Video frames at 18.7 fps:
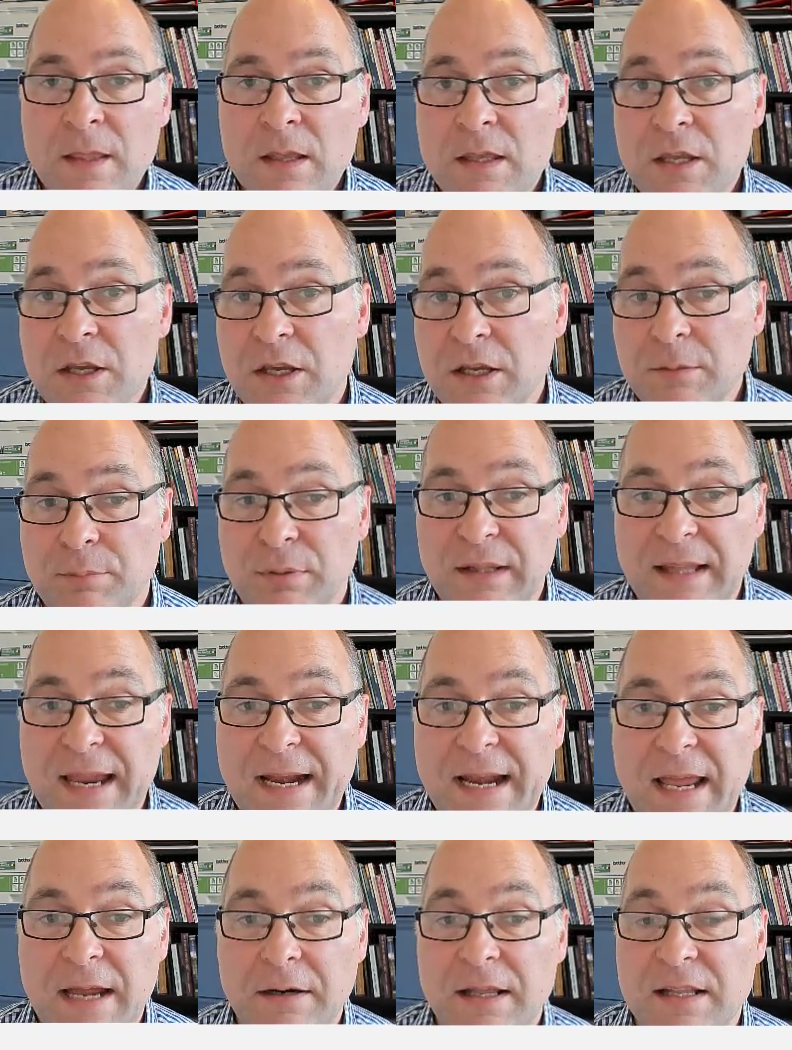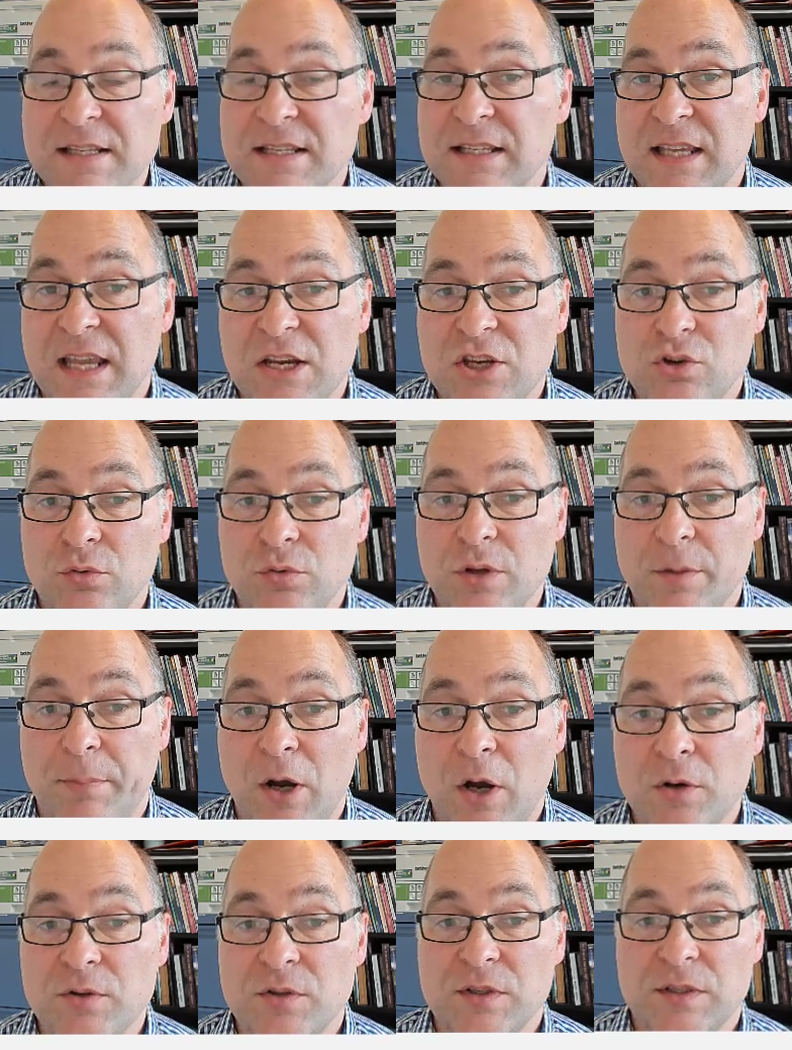You can plan out and schedule your
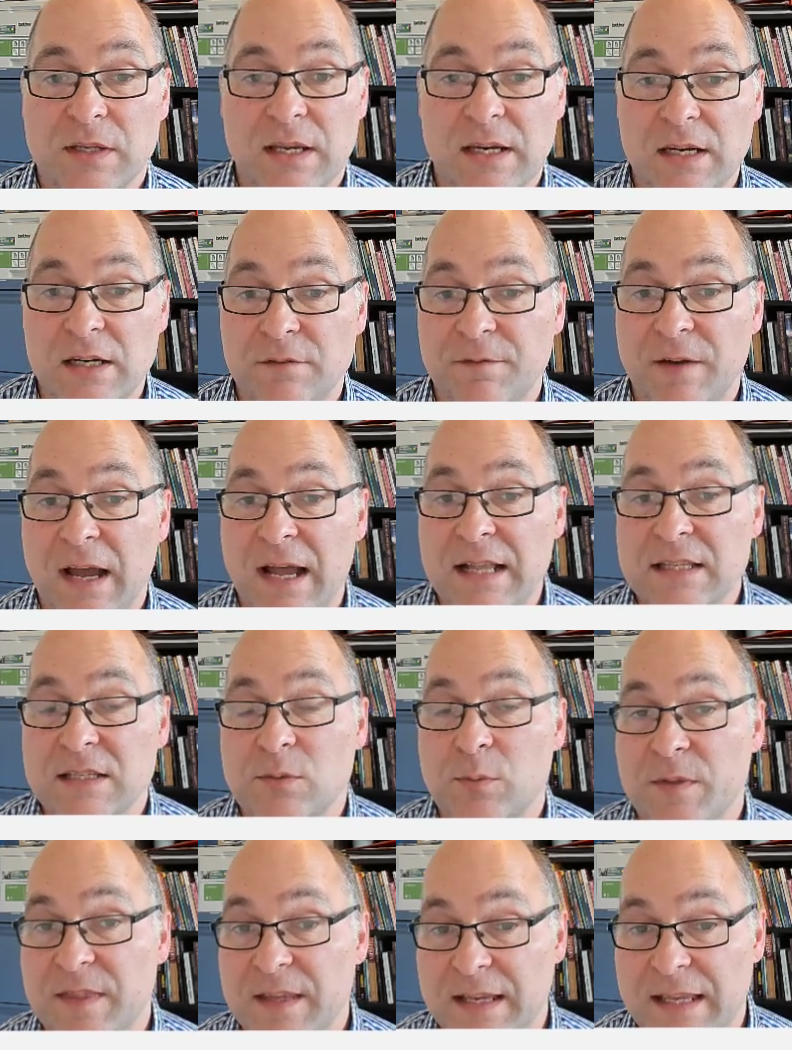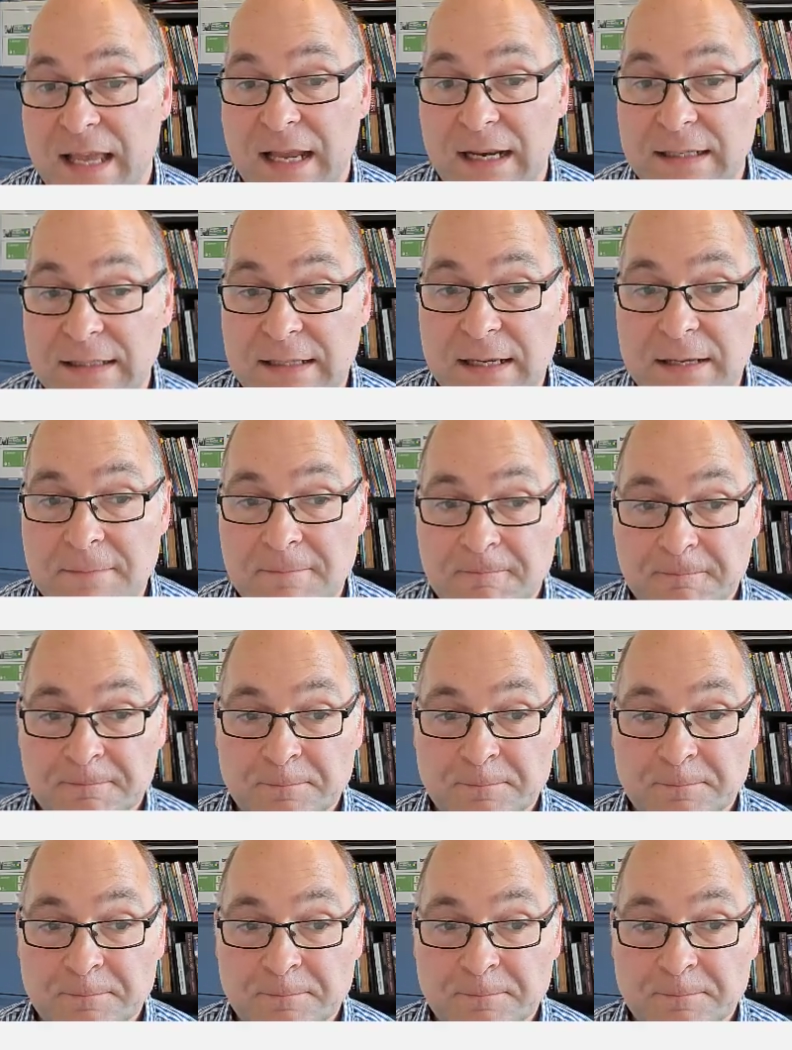posts in advance with the calendar.